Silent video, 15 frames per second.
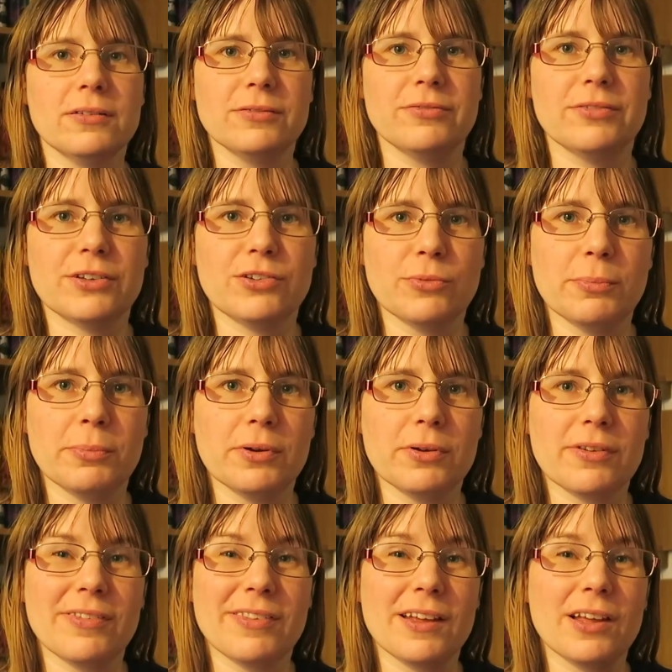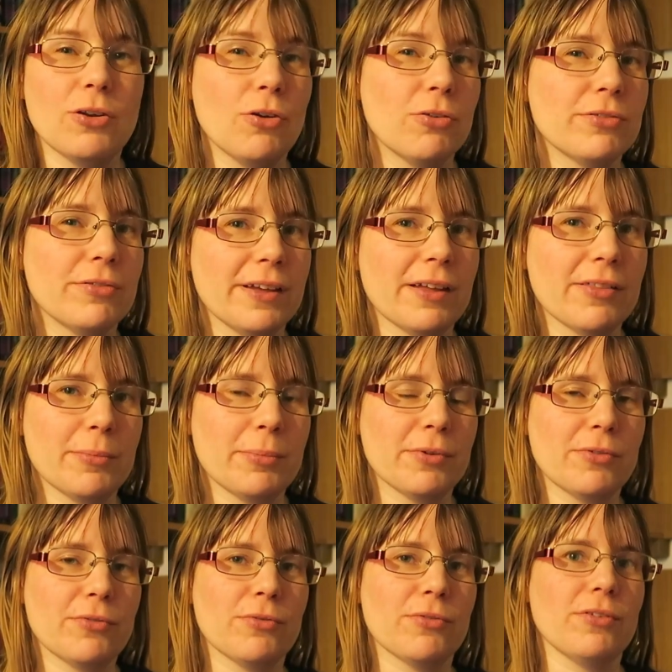fiction books that a lot of the other
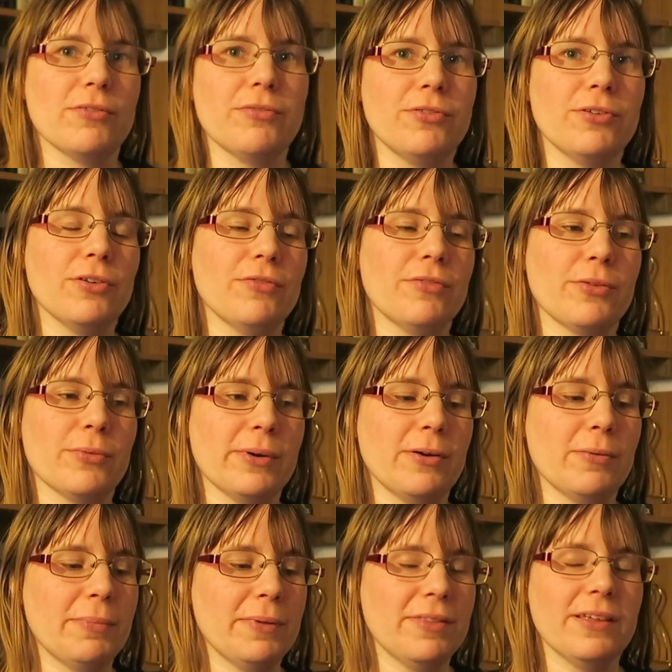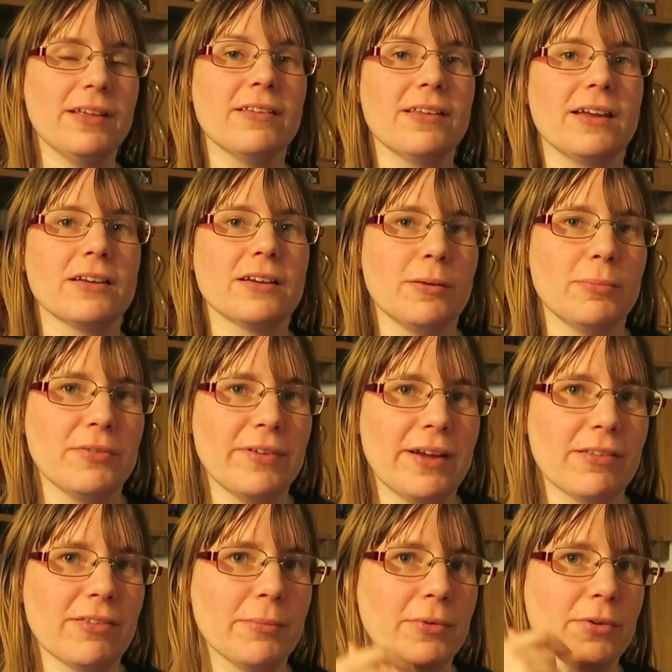bookstores are full of as well, but this had a couple of
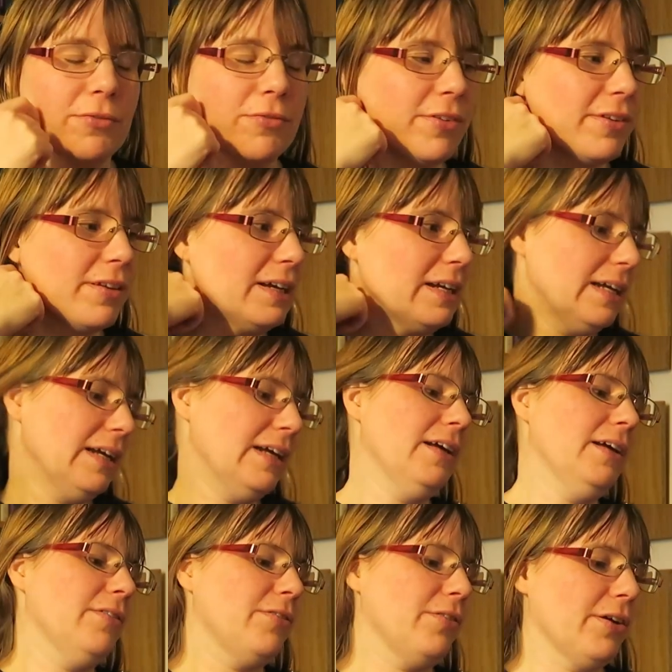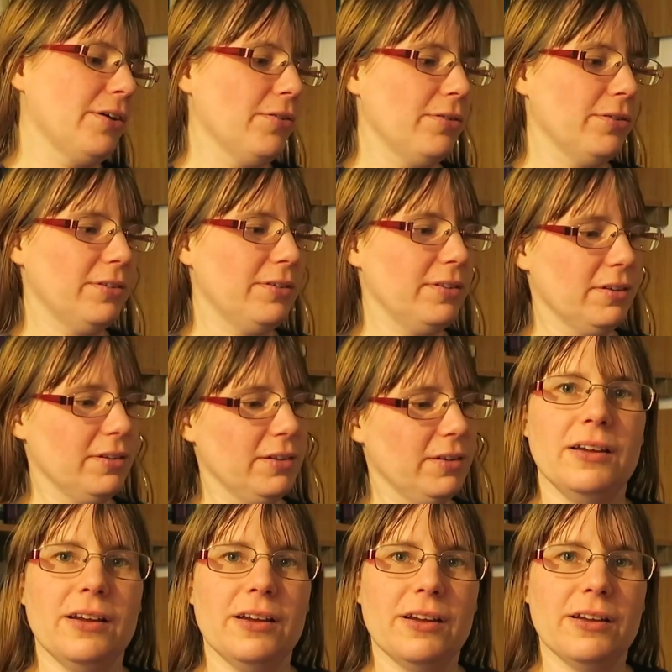Asimovs. So I got
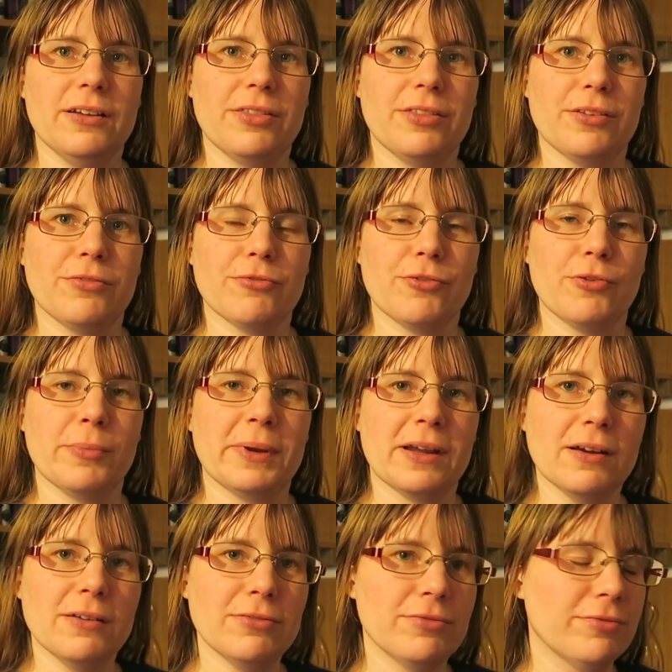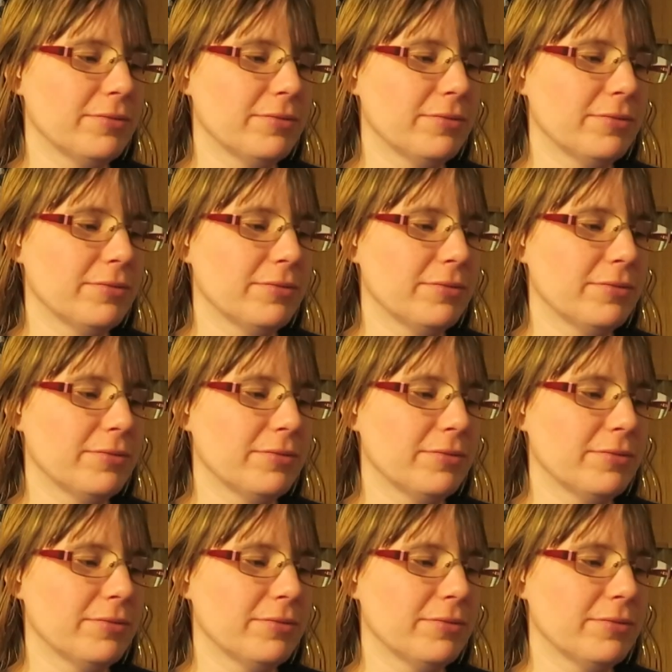Earth is Room Enough,